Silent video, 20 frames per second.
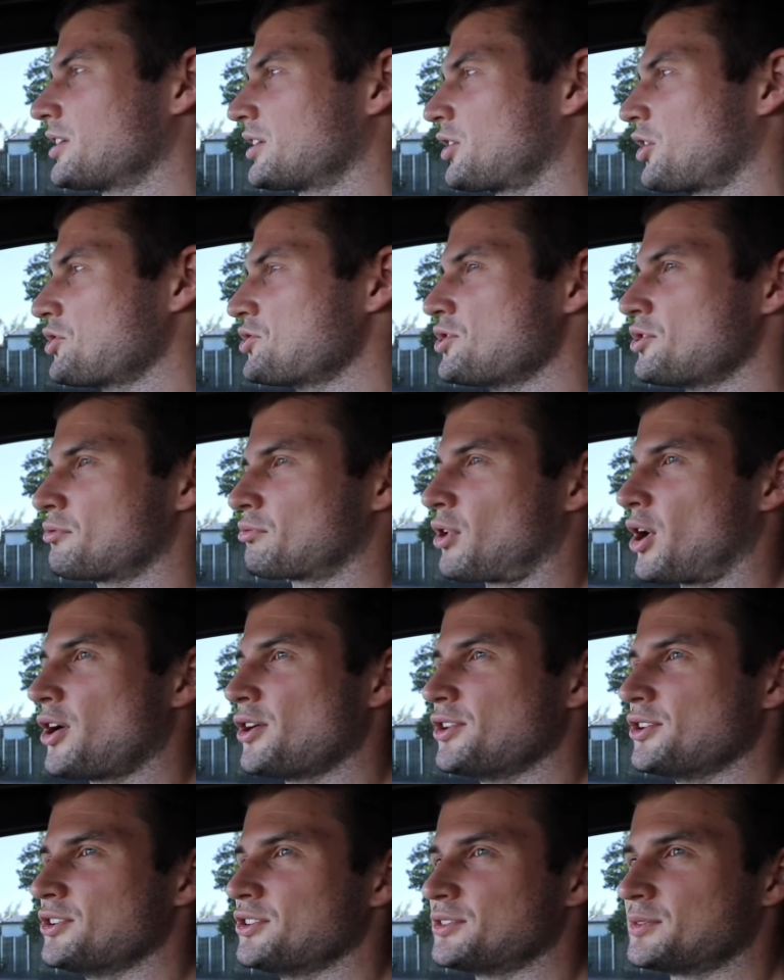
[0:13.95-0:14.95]
I got new
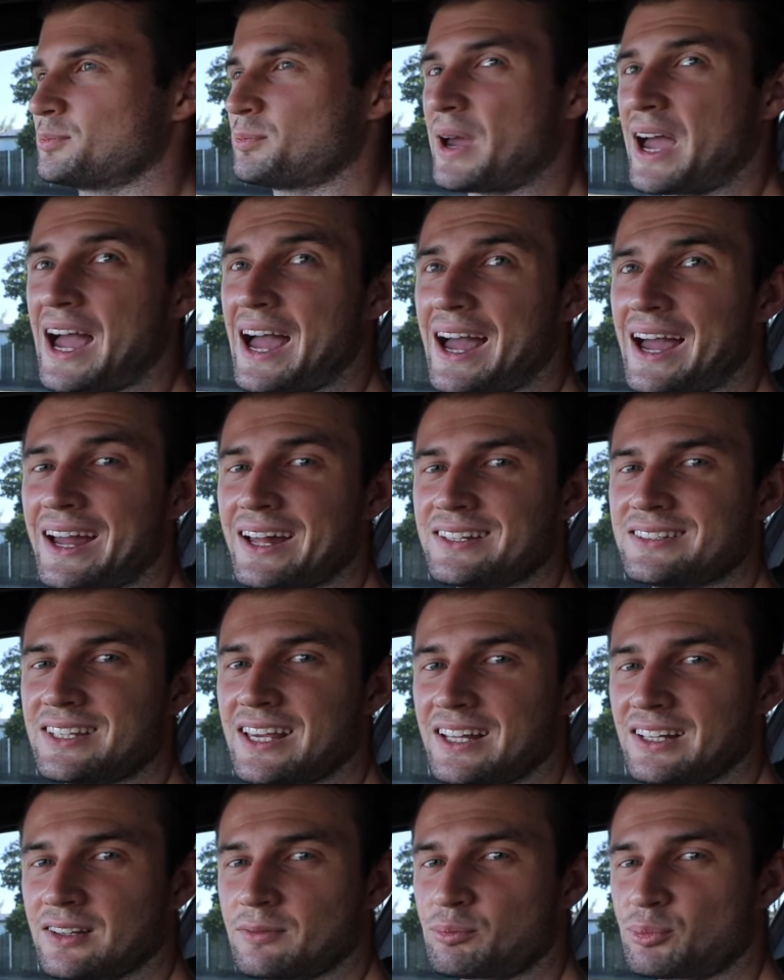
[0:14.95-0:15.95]
rotors, pads,
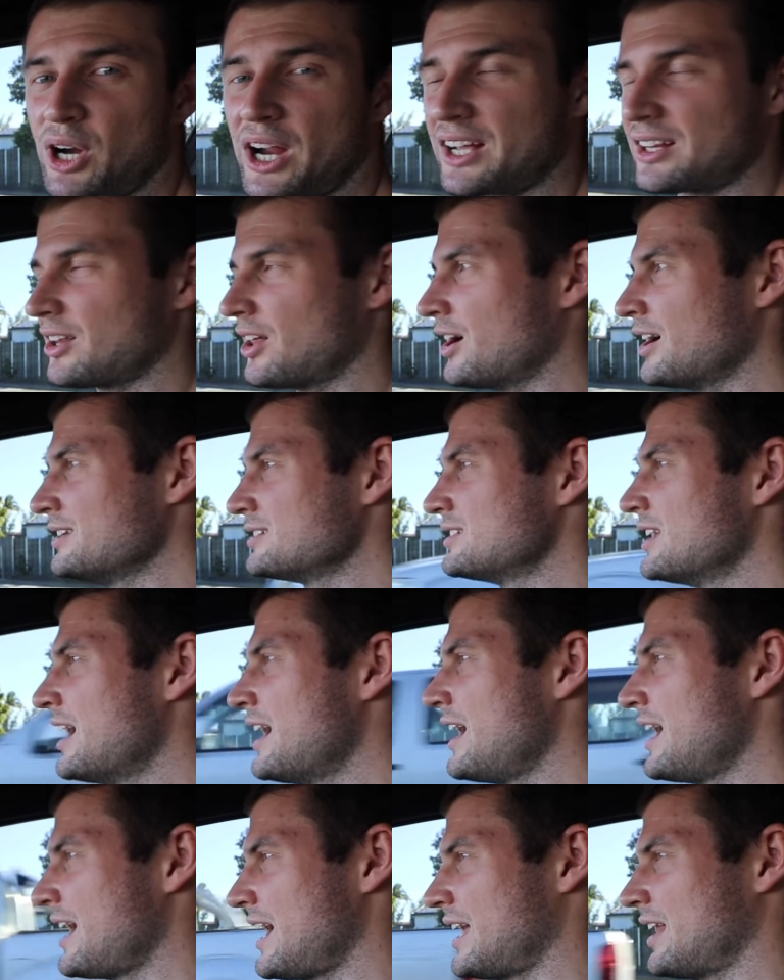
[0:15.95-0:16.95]
and brake lines,
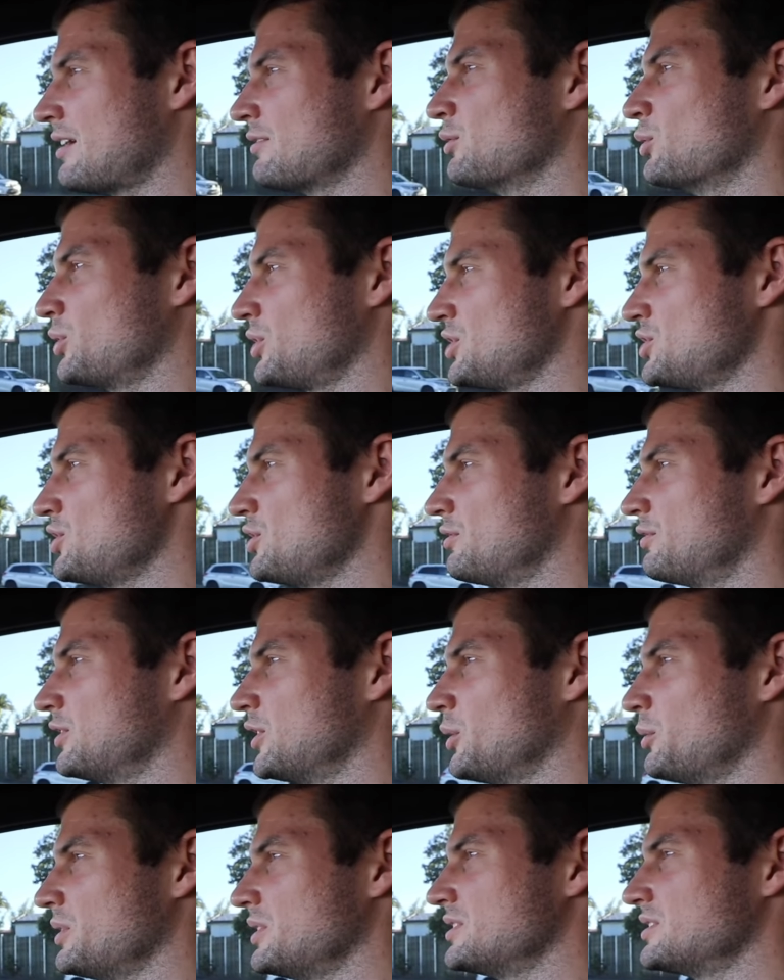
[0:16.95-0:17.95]
and I've ordered new
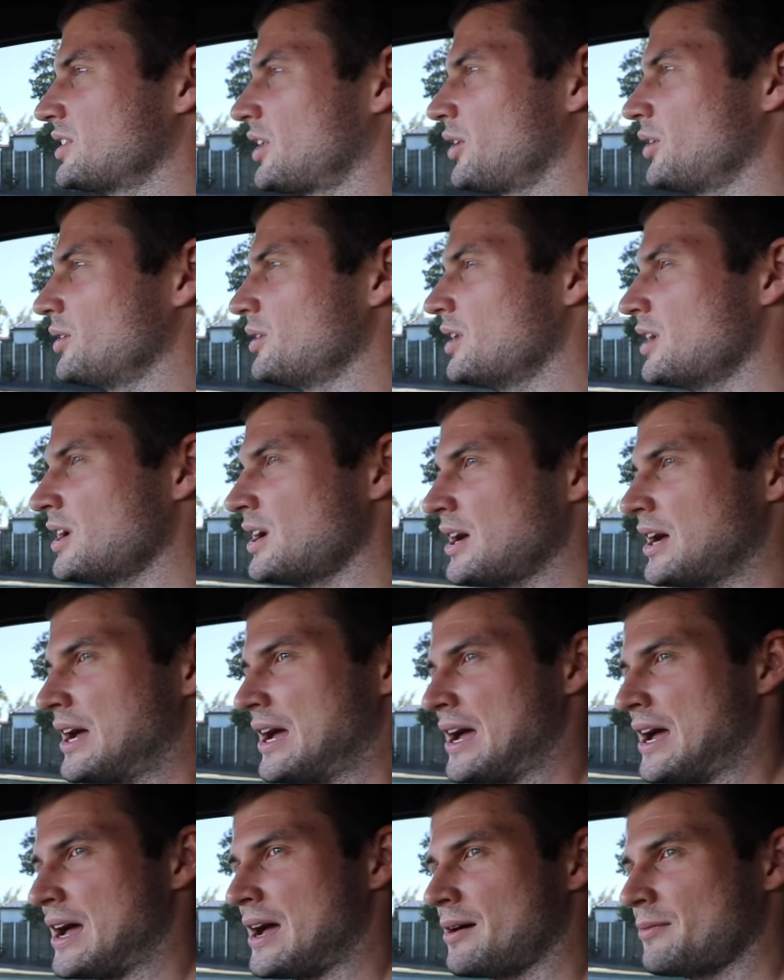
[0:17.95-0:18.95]
fluid. So
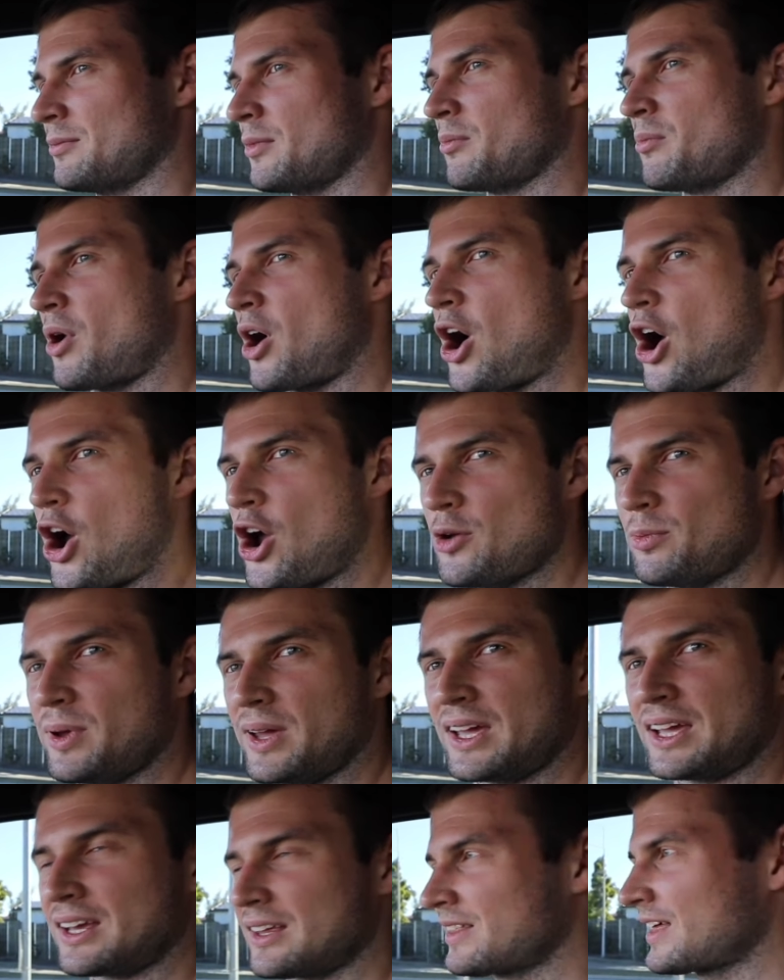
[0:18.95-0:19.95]
I'm
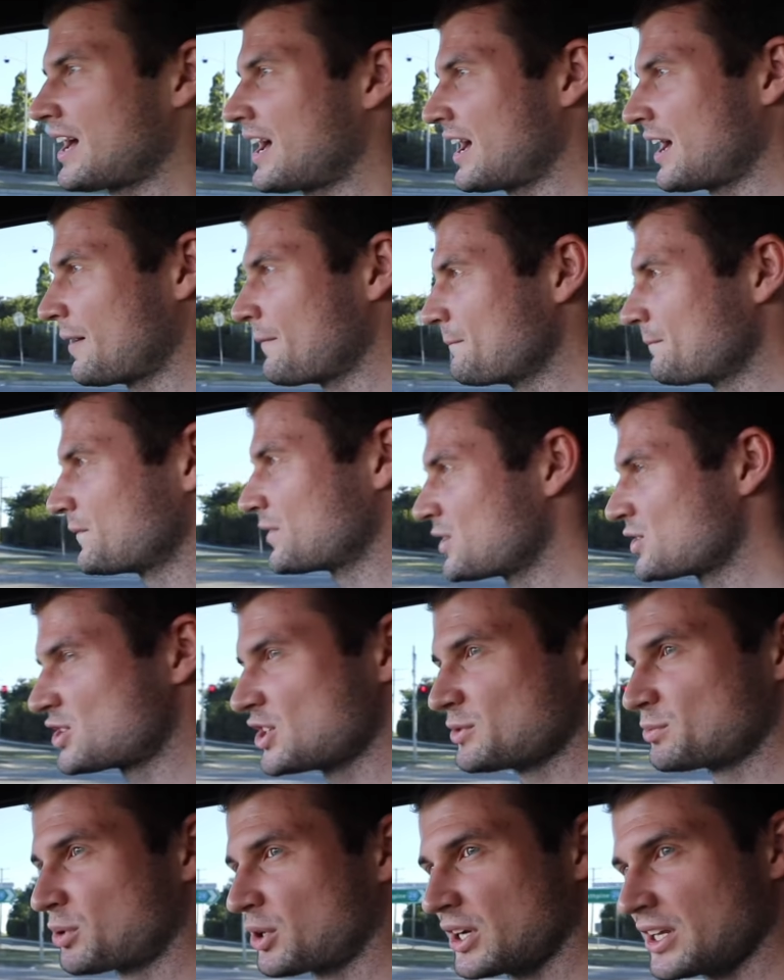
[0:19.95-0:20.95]
hoping that
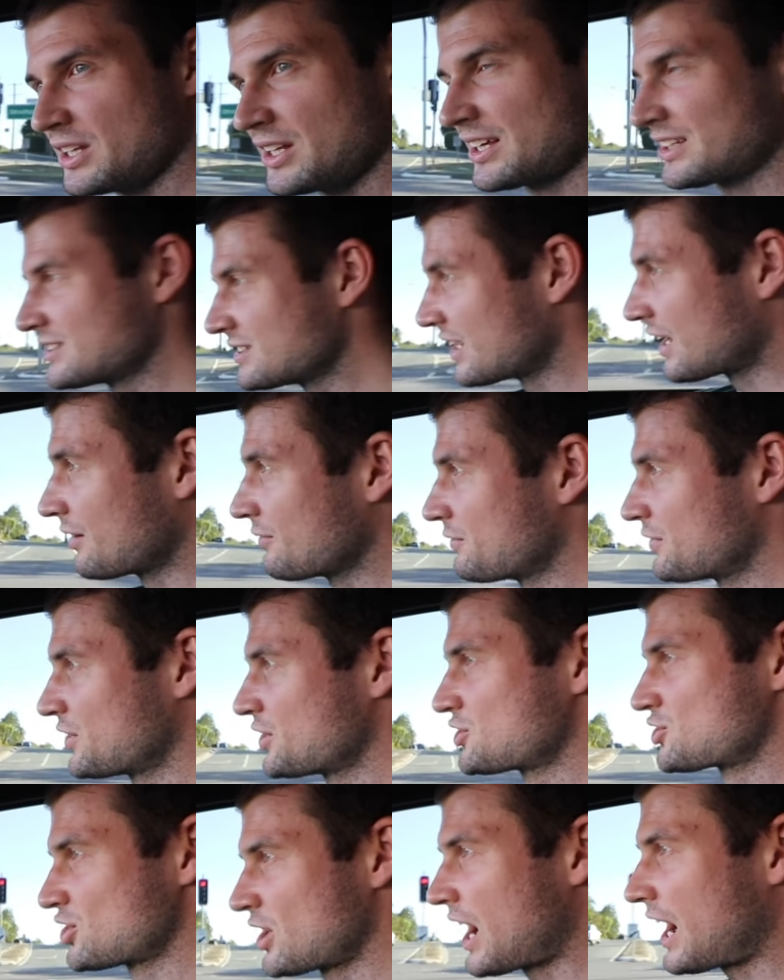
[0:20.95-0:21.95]
she's pretty like set up for
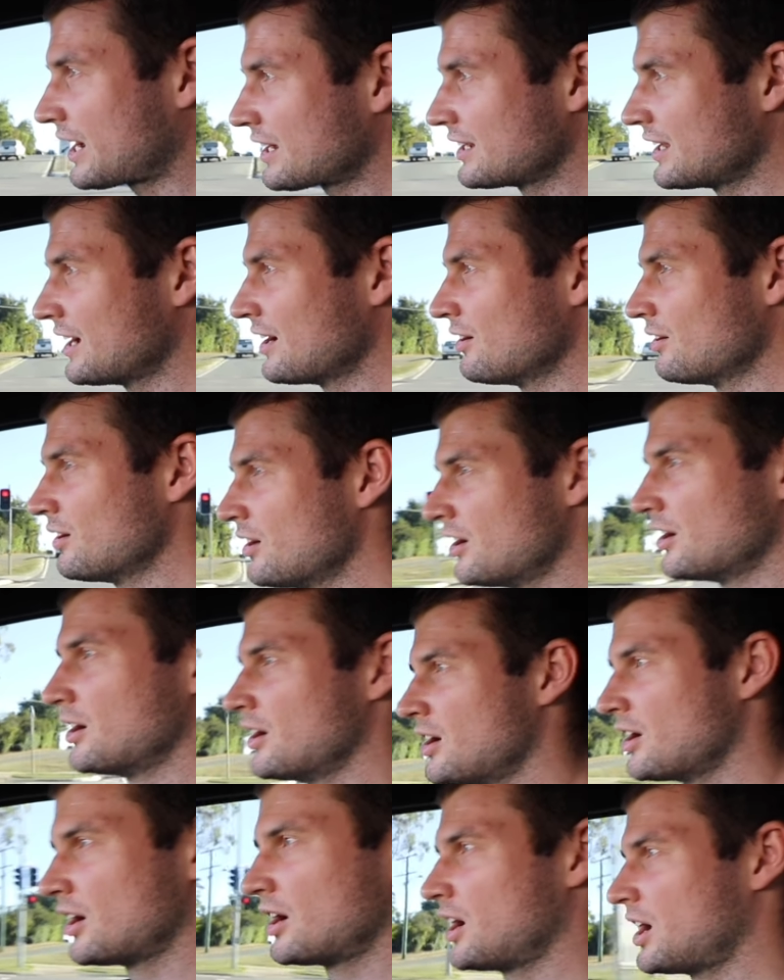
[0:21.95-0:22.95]
the track now,
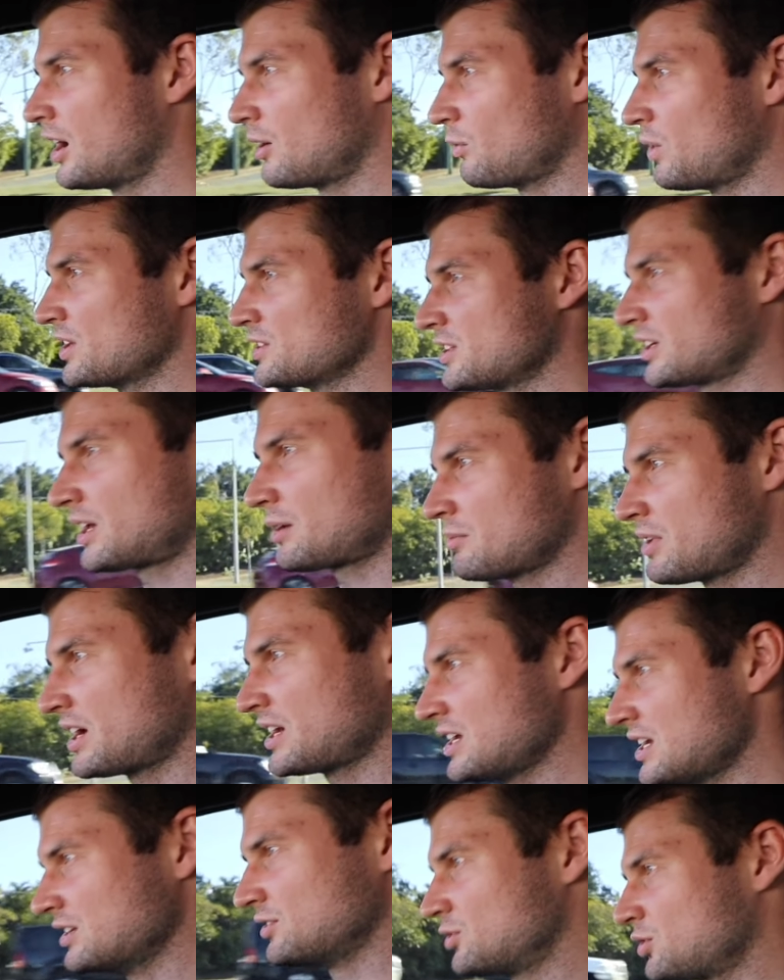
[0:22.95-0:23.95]
once I get my
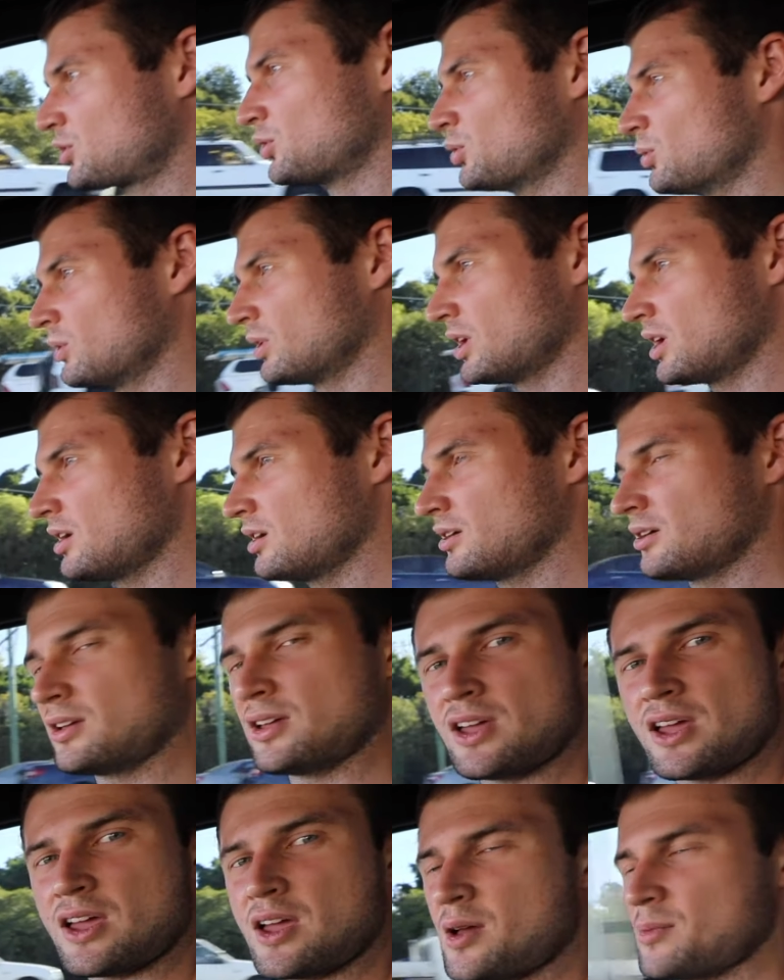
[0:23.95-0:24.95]

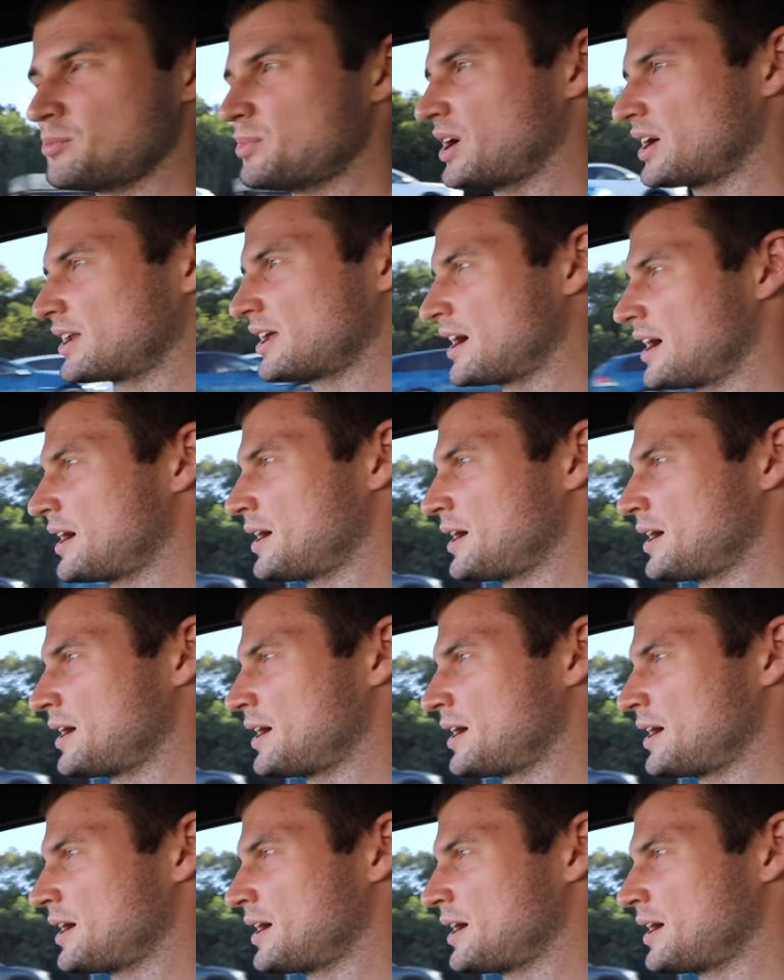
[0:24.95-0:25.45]
intercooler. But